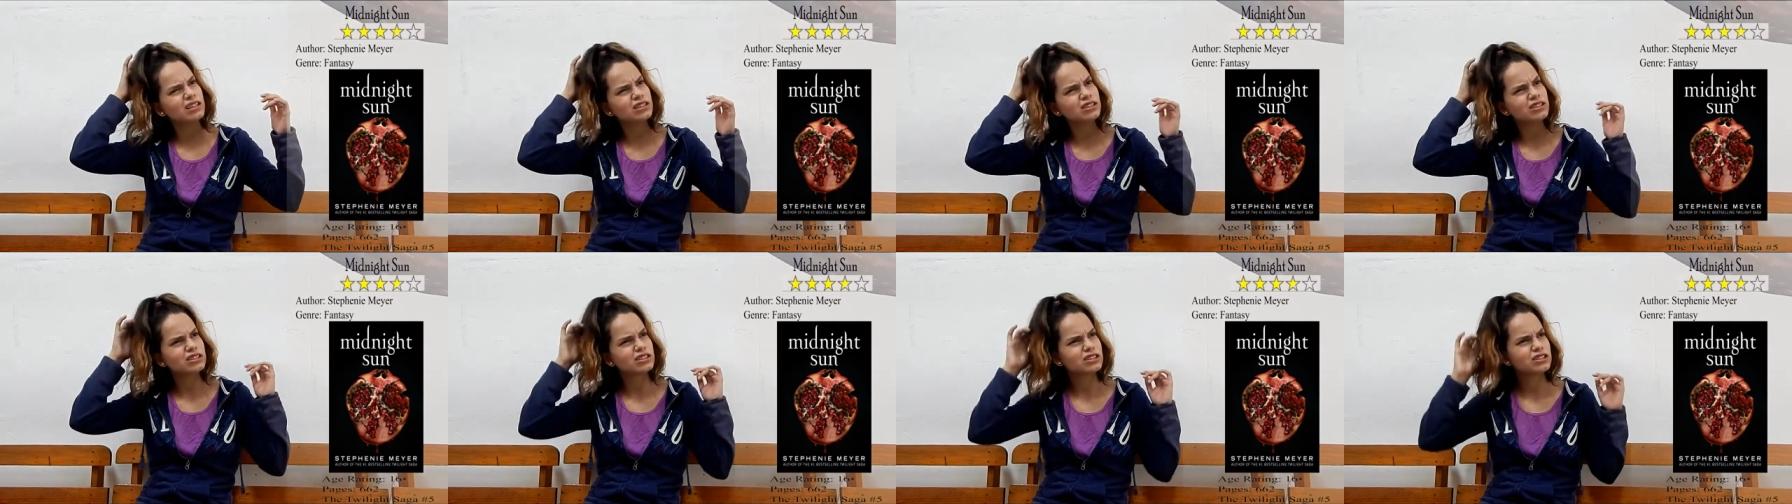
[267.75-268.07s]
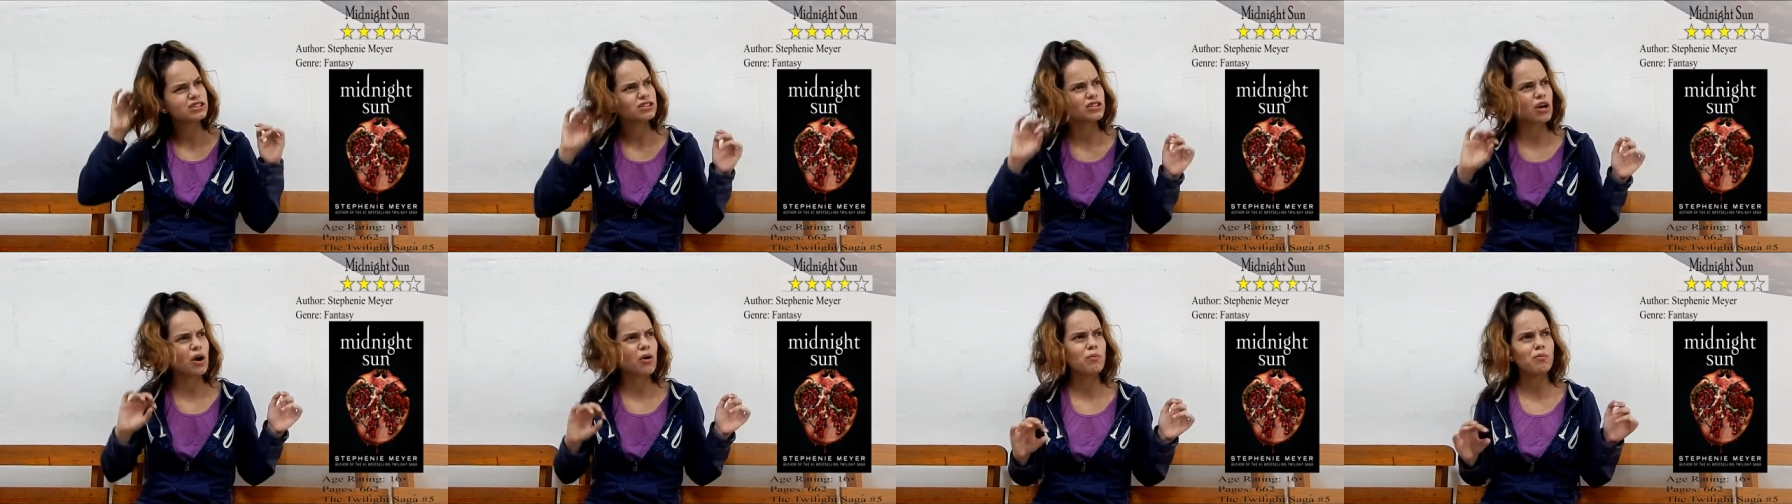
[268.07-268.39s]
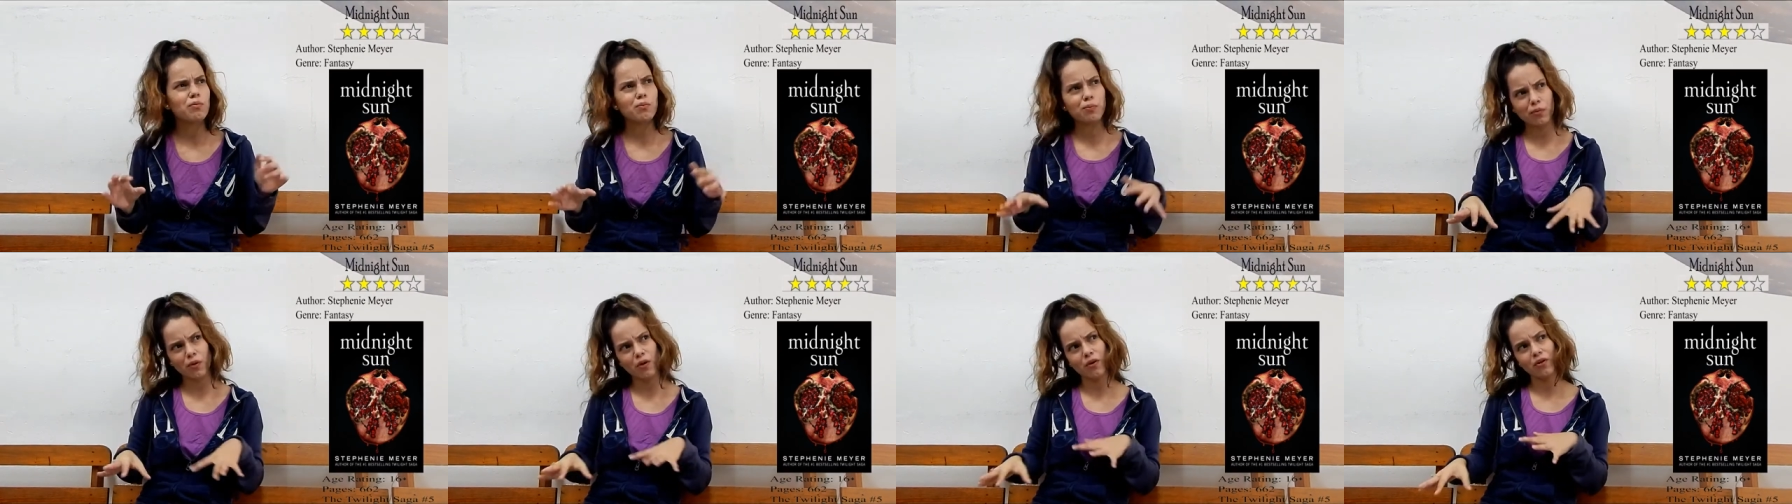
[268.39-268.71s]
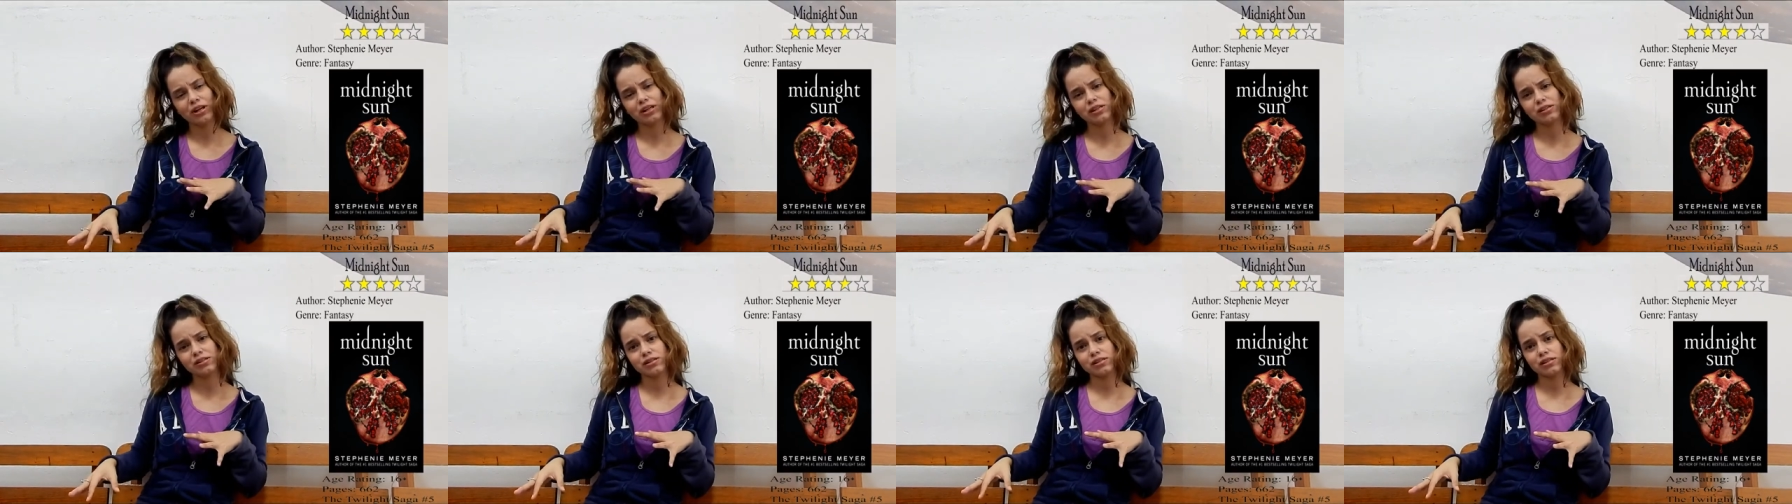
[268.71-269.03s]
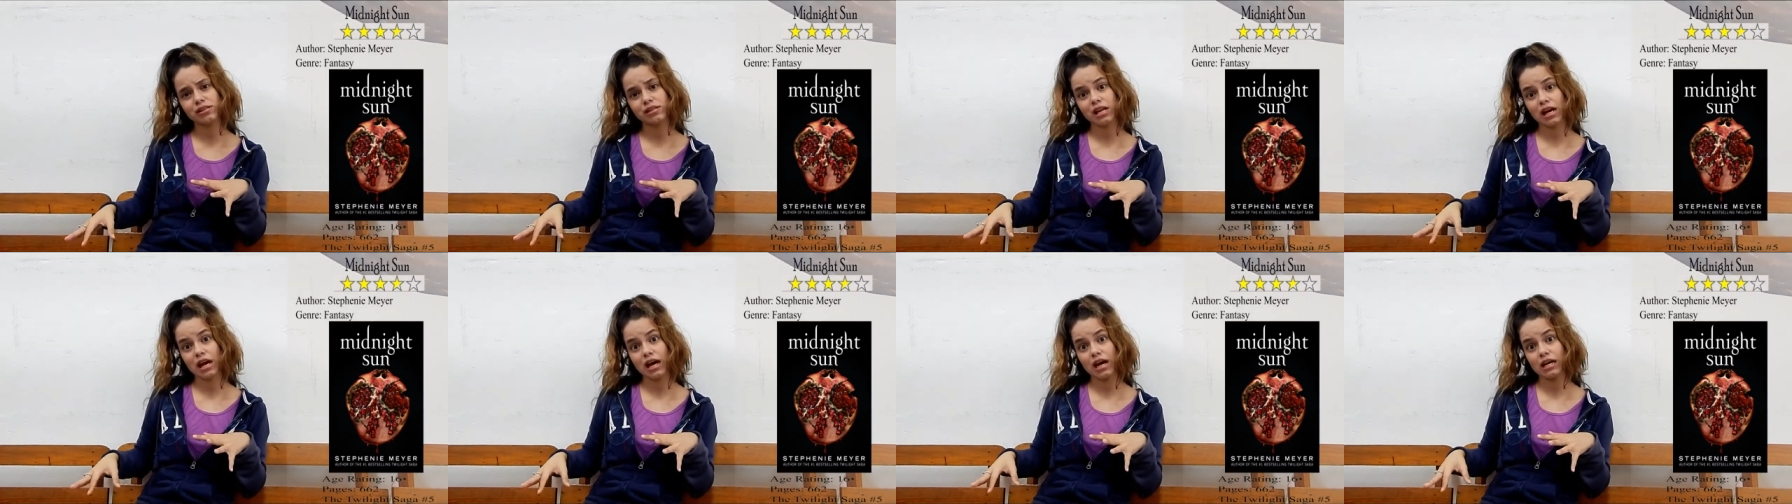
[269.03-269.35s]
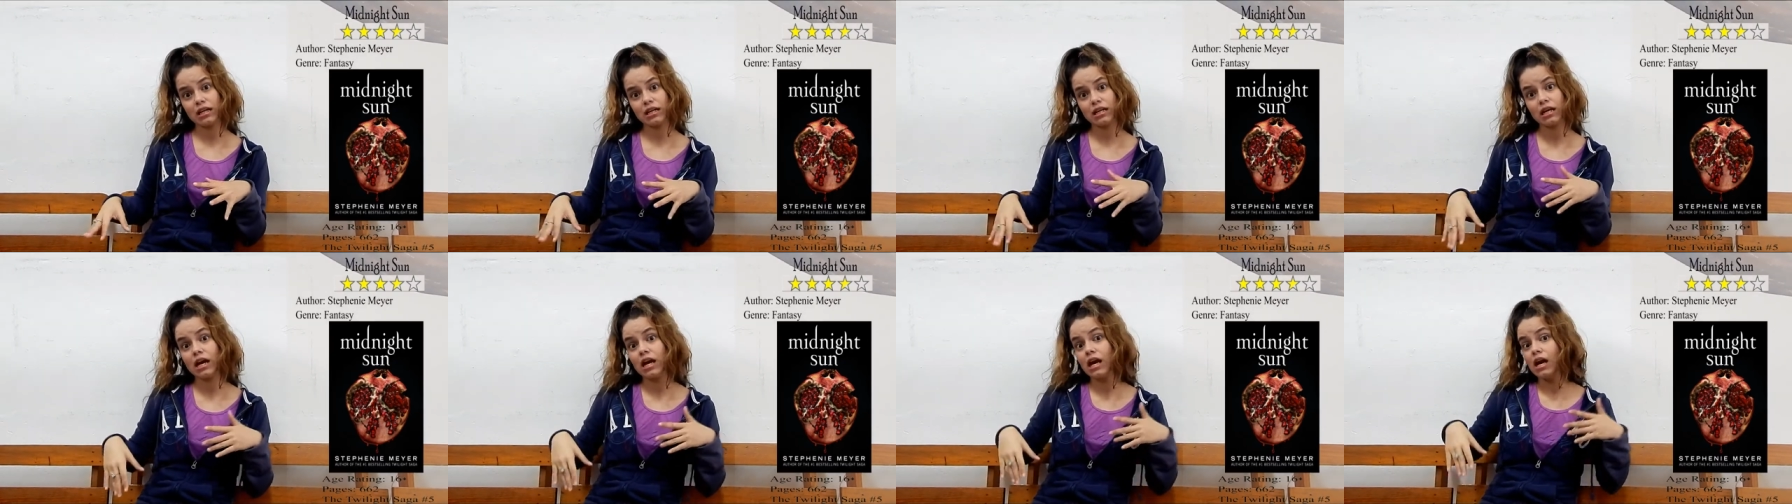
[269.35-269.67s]
are just some points
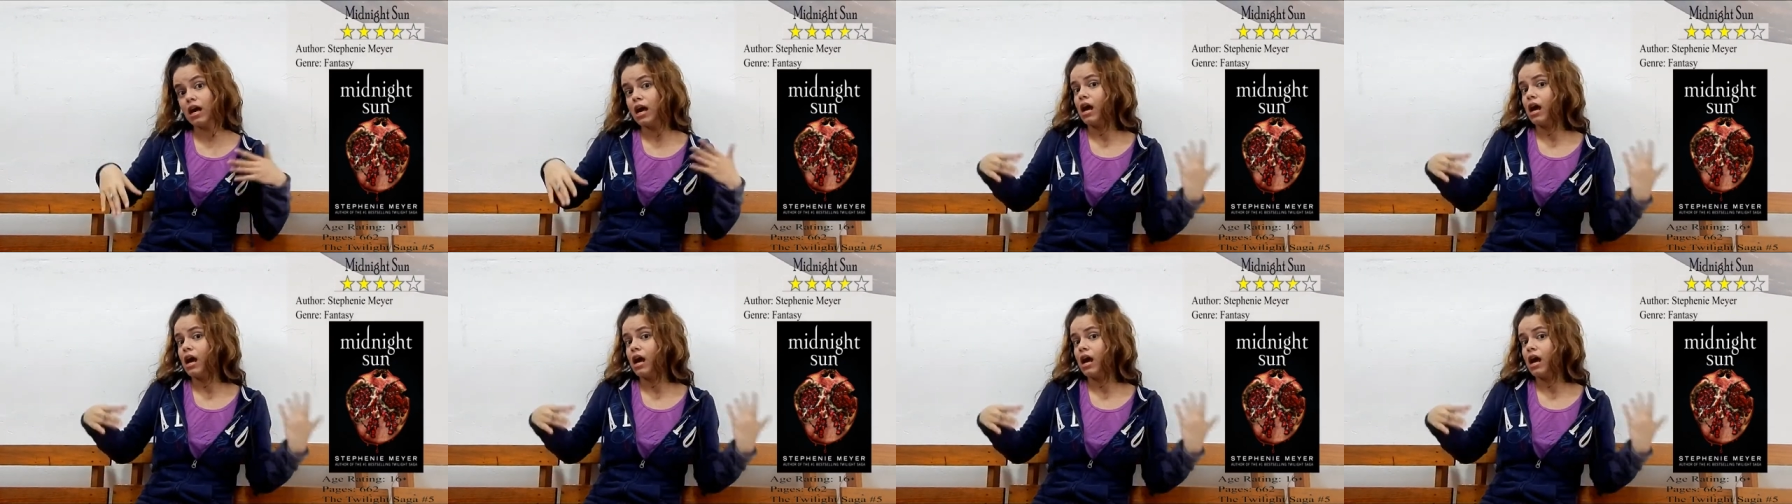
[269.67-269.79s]
that